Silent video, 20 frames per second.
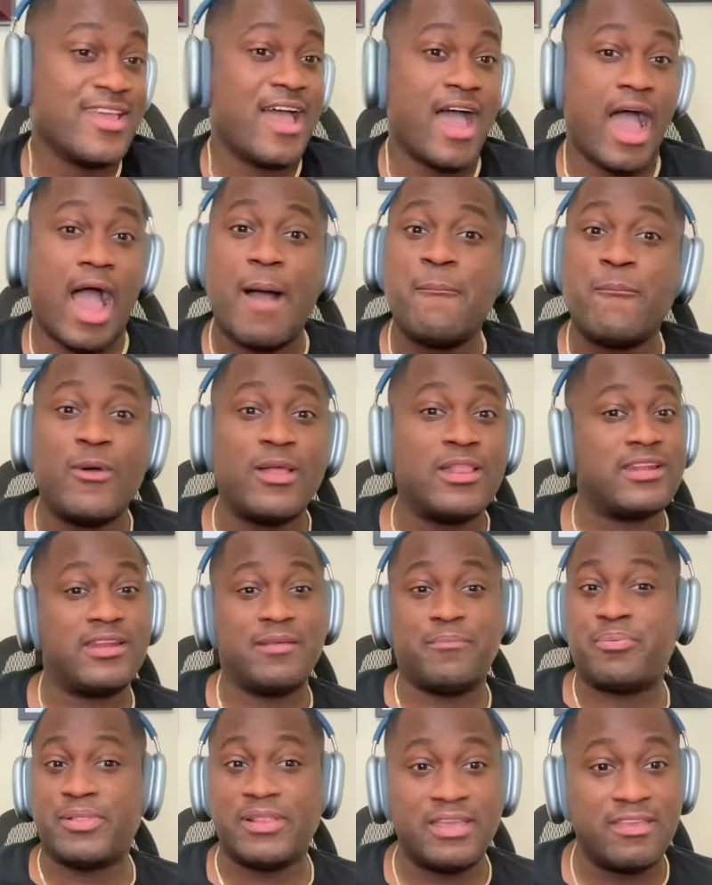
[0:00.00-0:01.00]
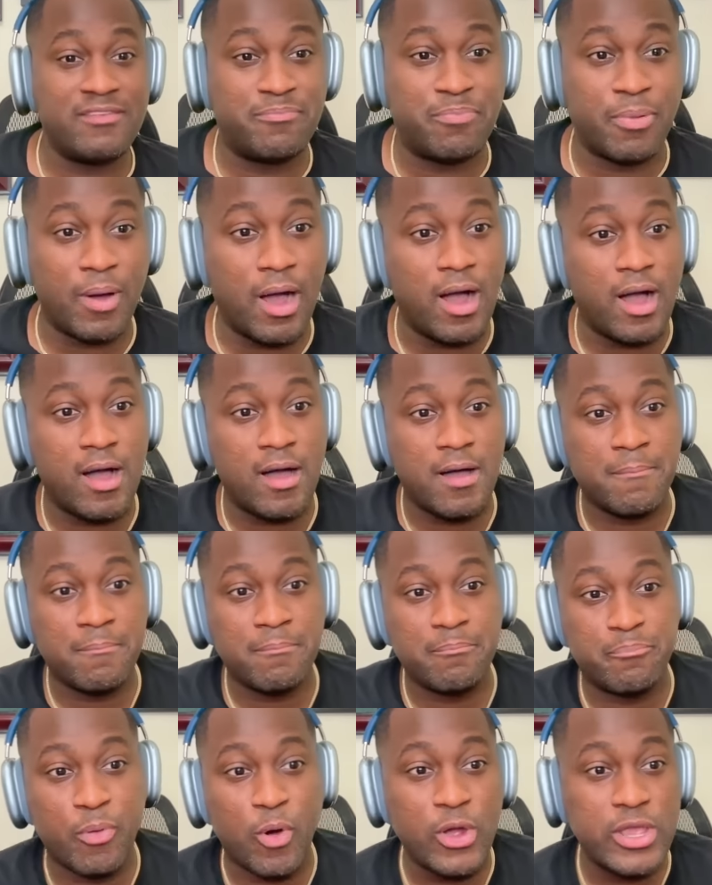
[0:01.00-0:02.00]
I'm willing to believe
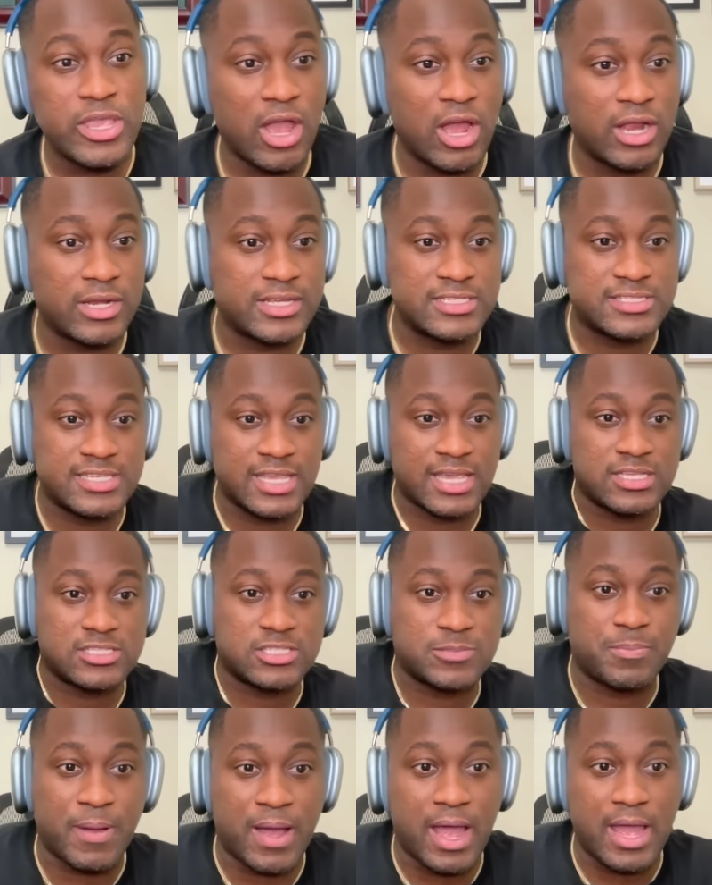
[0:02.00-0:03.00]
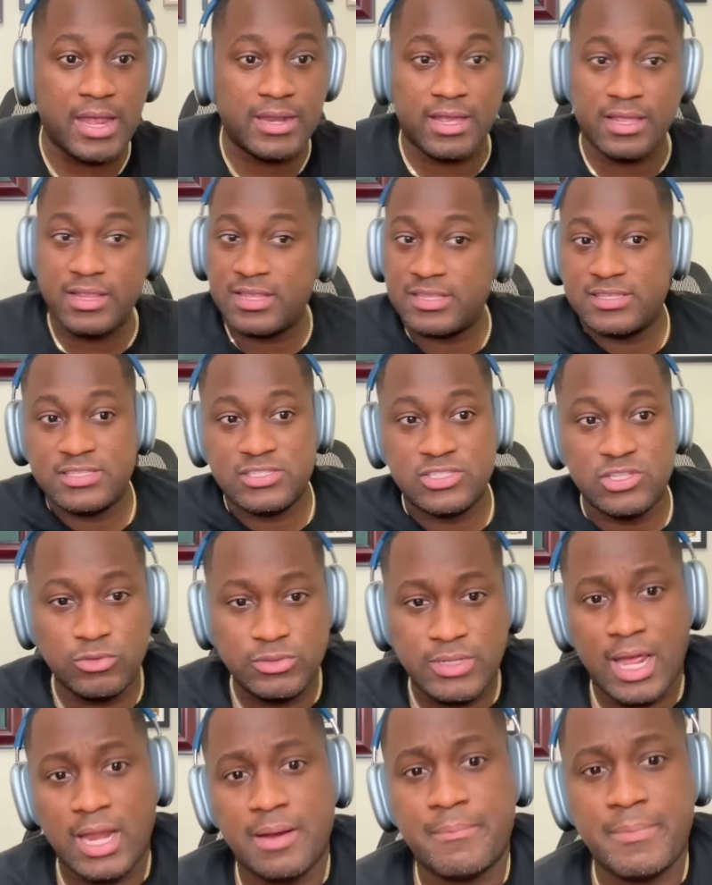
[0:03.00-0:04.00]
um, Bojan could take his spot. Uh, there's no
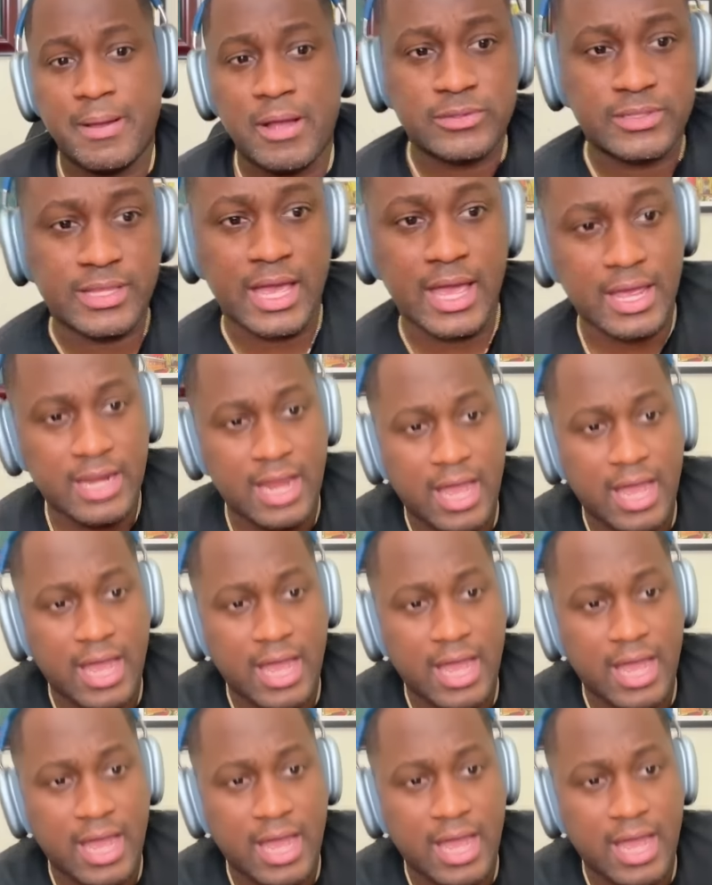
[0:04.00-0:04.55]
yeah, doubt about that.